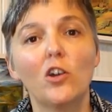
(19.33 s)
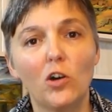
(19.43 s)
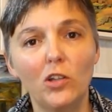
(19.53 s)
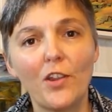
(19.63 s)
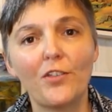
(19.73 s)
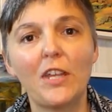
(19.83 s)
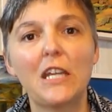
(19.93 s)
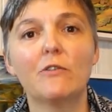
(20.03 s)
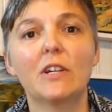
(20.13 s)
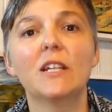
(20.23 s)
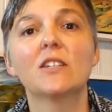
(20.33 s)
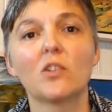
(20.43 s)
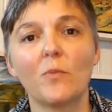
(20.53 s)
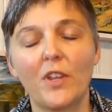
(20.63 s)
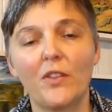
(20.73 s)
colour theory is
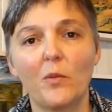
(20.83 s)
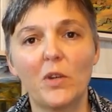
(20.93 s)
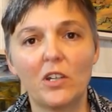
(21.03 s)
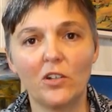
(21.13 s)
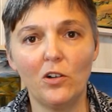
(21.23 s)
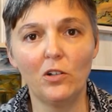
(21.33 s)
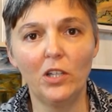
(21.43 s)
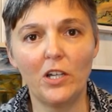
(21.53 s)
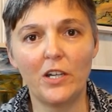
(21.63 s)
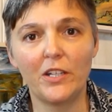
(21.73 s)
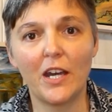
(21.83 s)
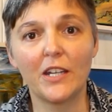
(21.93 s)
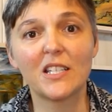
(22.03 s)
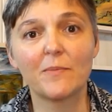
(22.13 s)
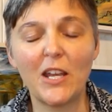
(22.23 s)
something that we can all learn,
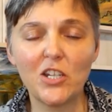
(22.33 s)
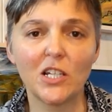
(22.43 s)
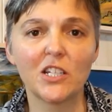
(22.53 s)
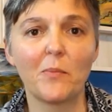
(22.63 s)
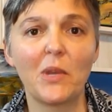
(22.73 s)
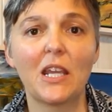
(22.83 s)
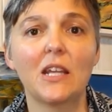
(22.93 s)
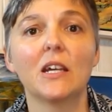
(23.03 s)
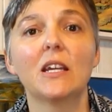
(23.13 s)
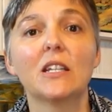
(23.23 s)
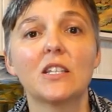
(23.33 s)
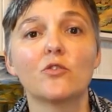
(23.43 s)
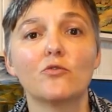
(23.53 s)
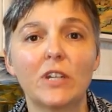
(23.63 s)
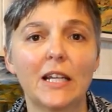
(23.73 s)
and especially as a beginner it
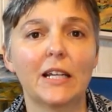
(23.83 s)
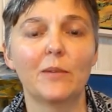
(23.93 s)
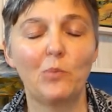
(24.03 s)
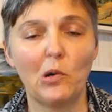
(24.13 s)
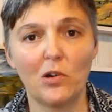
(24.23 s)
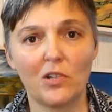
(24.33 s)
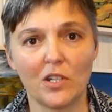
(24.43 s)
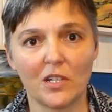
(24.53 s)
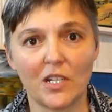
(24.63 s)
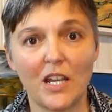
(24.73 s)
is really important.